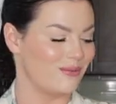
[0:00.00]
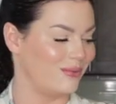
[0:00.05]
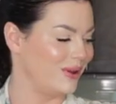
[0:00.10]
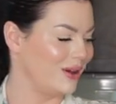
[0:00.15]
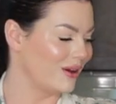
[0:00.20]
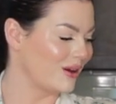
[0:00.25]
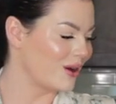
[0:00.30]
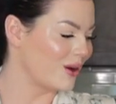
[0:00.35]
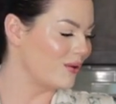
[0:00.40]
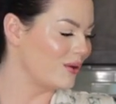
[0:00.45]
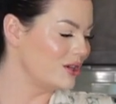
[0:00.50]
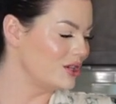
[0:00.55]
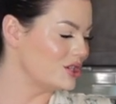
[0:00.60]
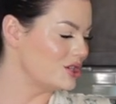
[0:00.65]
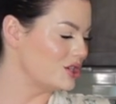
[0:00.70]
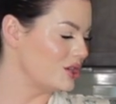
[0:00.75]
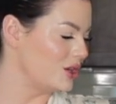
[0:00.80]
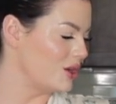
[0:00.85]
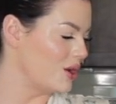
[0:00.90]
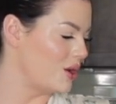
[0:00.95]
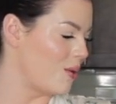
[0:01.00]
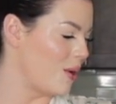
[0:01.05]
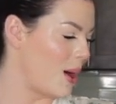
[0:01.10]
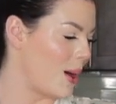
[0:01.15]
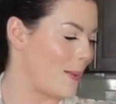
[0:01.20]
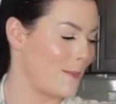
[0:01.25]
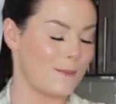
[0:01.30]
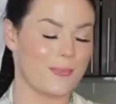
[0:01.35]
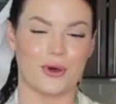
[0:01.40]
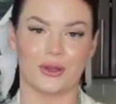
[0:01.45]
We are going to
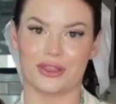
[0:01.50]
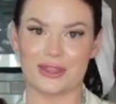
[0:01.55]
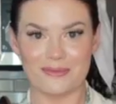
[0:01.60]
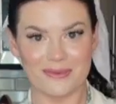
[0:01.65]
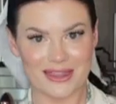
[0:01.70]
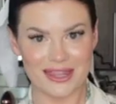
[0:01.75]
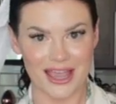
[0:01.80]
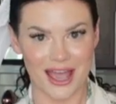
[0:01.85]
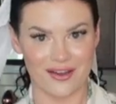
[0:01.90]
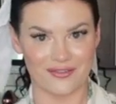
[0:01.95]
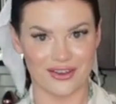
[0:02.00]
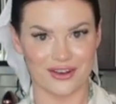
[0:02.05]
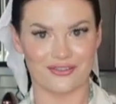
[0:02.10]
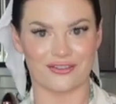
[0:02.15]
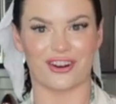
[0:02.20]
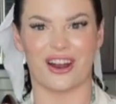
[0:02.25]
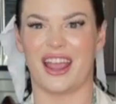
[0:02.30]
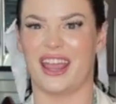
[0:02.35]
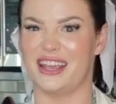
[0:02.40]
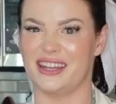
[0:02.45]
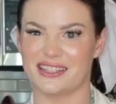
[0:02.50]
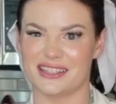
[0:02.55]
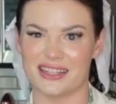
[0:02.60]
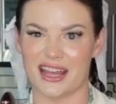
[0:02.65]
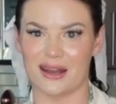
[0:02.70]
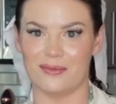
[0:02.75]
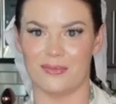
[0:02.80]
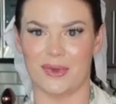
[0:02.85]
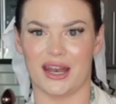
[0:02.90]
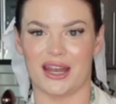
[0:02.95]
put them in the oven for 8 to
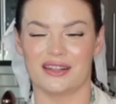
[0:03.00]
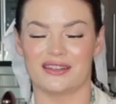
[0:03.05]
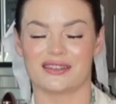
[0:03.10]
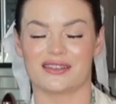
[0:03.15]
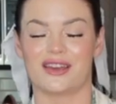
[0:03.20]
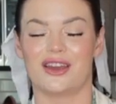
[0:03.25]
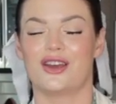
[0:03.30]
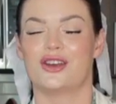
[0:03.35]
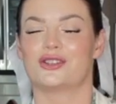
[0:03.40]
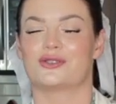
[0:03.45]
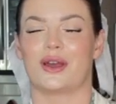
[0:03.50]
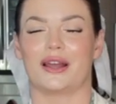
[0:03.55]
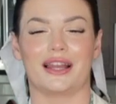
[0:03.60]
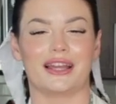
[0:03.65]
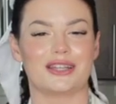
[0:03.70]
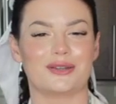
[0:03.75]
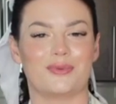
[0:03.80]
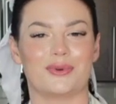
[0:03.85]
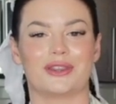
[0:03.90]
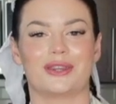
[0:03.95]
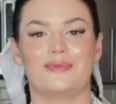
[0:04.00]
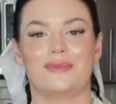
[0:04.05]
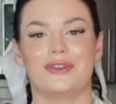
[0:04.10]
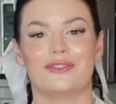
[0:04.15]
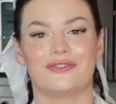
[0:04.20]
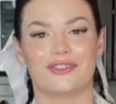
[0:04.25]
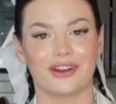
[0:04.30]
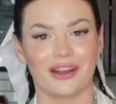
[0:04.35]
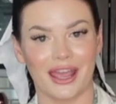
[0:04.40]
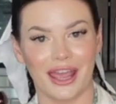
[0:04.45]
10 minutes. So I like to put them
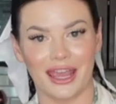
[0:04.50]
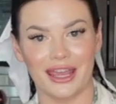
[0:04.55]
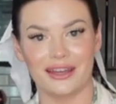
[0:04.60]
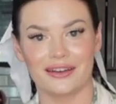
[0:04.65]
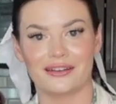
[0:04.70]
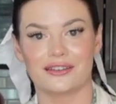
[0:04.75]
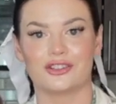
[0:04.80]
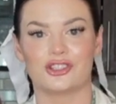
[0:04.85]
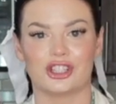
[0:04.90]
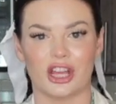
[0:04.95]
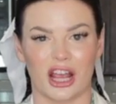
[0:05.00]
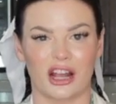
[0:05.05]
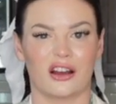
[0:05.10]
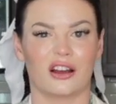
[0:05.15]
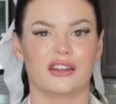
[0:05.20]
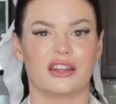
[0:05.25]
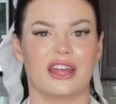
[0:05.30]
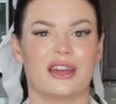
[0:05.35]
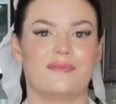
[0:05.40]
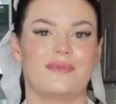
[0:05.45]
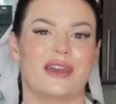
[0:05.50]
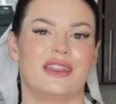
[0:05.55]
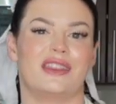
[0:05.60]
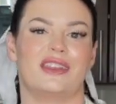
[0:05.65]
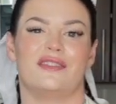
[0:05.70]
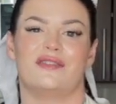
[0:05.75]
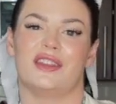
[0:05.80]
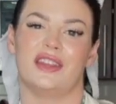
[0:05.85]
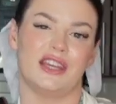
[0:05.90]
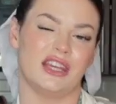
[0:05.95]
in for 8, check on them, and
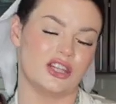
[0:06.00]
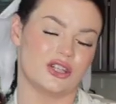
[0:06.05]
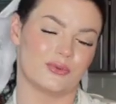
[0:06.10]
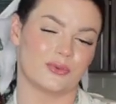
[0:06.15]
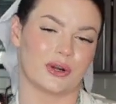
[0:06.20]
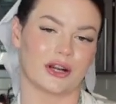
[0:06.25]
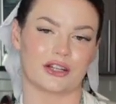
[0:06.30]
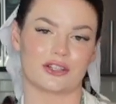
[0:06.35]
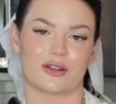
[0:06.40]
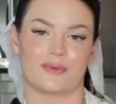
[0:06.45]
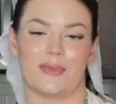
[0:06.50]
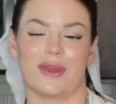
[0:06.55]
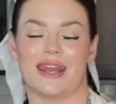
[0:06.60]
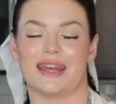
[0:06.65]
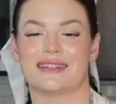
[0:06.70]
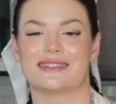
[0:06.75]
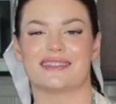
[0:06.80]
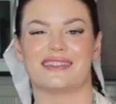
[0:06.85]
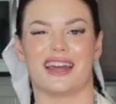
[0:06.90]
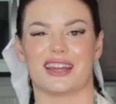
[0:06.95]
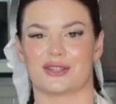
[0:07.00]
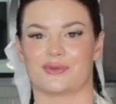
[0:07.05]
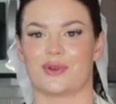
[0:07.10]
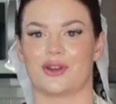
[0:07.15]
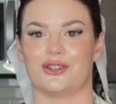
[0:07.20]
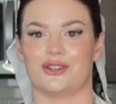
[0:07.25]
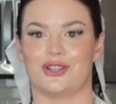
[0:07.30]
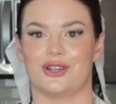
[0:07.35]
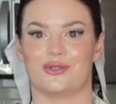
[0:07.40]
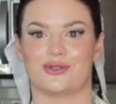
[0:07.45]
then if they need 2 more extra minutes, that's what
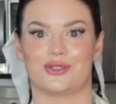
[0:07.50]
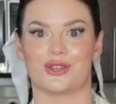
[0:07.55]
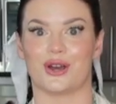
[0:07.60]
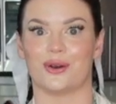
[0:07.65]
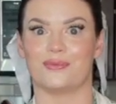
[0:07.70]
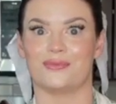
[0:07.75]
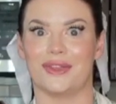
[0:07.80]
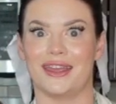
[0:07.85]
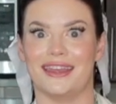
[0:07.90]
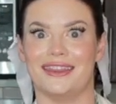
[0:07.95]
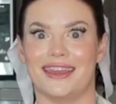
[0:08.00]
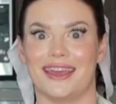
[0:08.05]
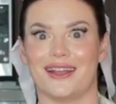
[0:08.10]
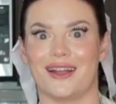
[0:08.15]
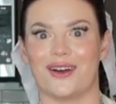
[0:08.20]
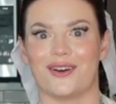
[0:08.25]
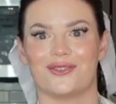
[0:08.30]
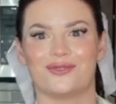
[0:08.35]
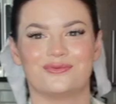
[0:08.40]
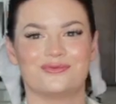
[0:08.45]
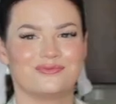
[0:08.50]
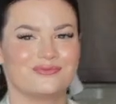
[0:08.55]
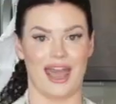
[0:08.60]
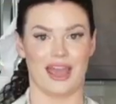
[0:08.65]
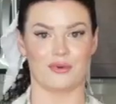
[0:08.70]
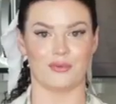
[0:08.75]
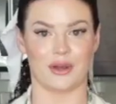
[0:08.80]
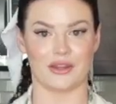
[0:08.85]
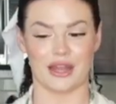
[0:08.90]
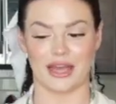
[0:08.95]
I'll do. So in they go.
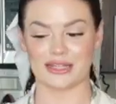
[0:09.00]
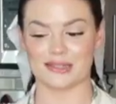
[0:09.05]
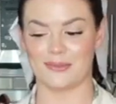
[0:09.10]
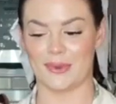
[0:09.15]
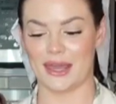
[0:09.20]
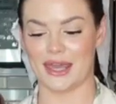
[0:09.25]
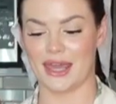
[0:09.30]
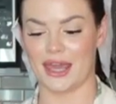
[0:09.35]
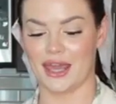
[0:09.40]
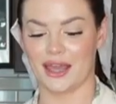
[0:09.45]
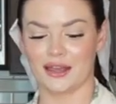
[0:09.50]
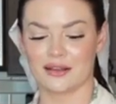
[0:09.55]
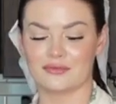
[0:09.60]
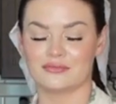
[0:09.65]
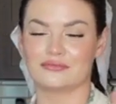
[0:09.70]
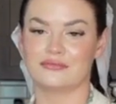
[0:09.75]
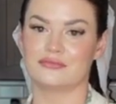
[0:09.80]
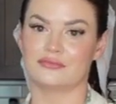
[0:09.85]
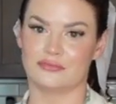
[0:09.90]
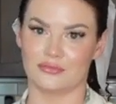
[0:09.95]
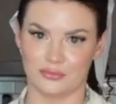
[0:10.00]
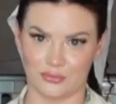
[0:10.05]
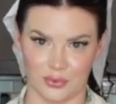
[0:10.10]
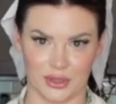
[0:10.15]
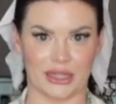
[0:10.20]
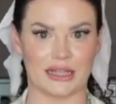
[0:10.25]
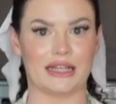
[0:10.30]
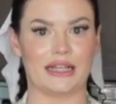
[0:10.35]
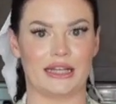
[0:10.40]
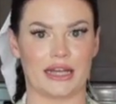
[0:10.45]
And while that's baking,
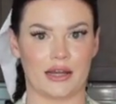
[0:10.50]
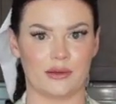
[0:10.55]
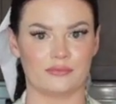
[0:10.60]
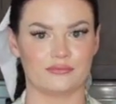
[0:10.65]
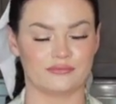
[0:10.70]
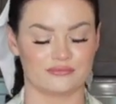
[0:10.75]
we clean up.